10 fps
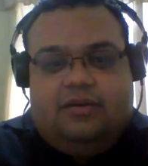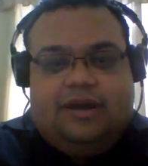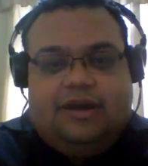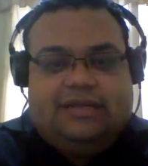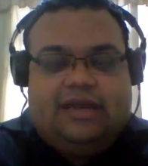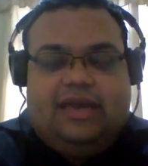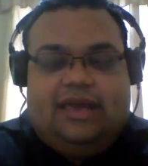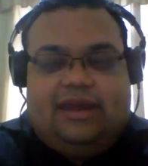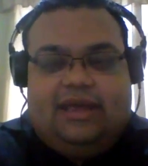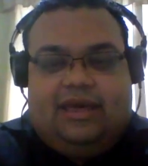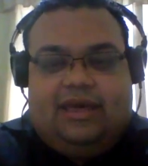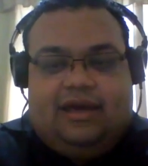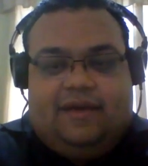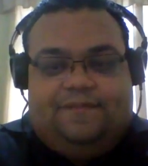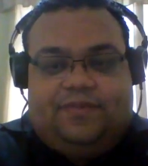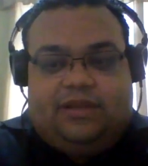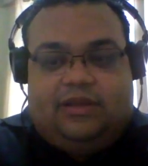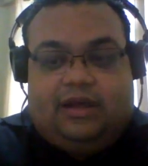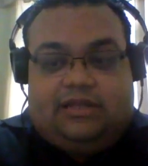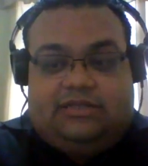Right, and
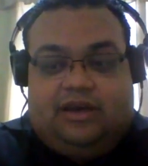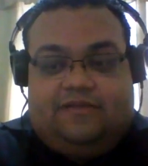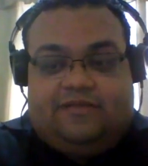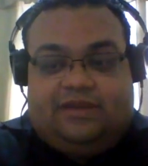lots of